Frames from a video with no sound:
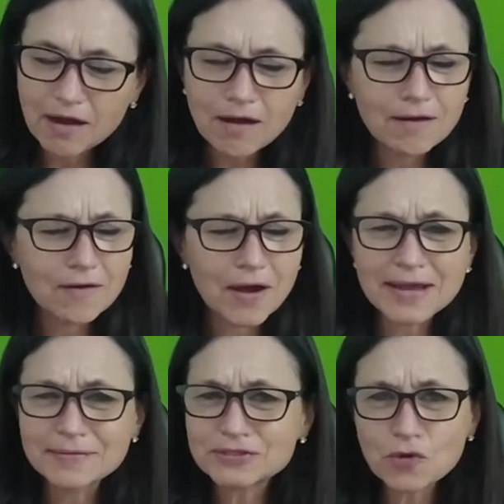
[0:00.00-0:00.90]
Oh,
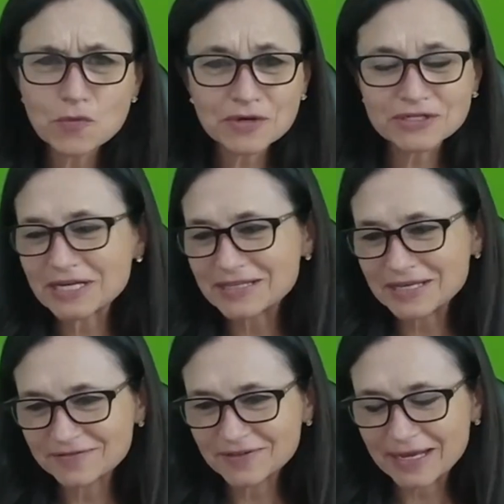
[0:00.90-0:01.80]
I so appreciate the
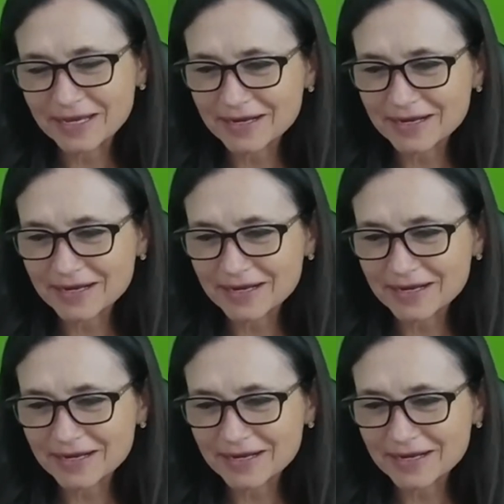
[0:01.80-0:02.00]
invite,